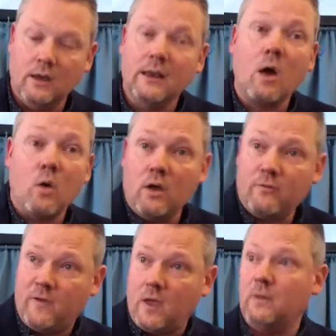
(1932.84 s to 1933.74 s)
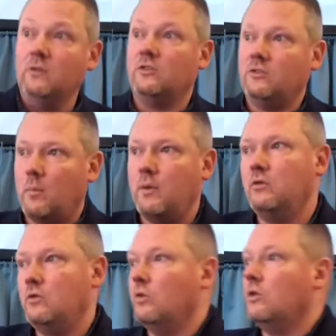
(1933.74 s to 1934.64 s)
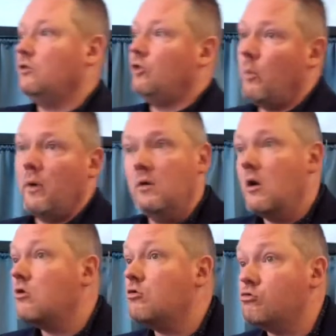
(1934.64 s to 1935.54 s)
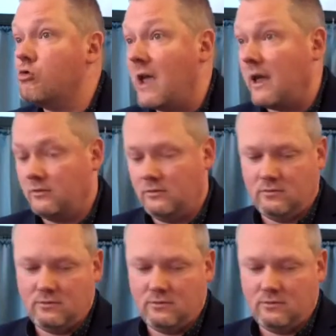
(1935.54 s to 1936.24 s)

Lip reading: Now, if vaping's a stepping stone to stopping, great.